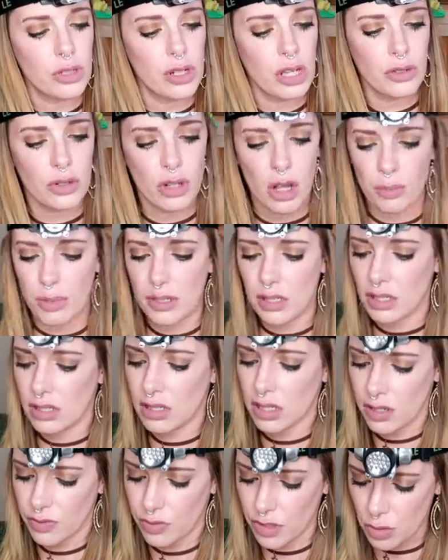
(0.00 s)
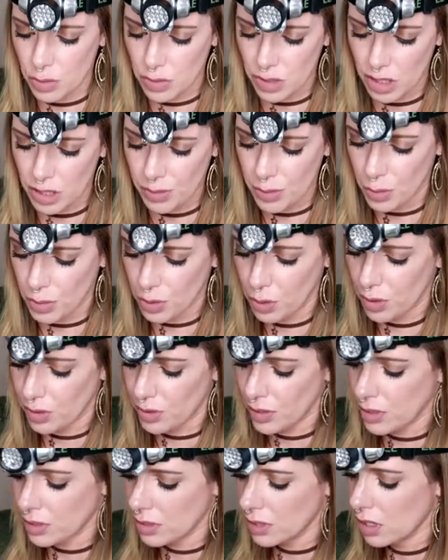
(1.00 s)
another compass. Let's see if this one tells me where north
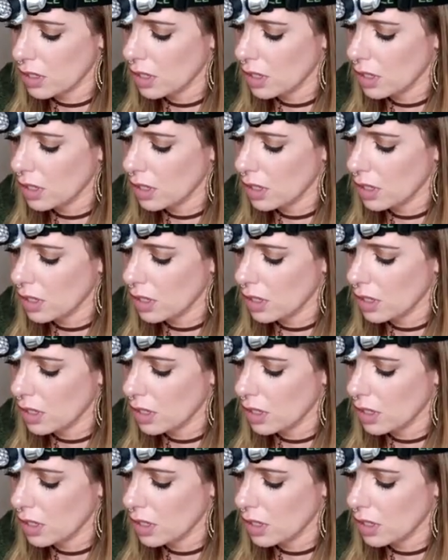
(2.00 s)
is.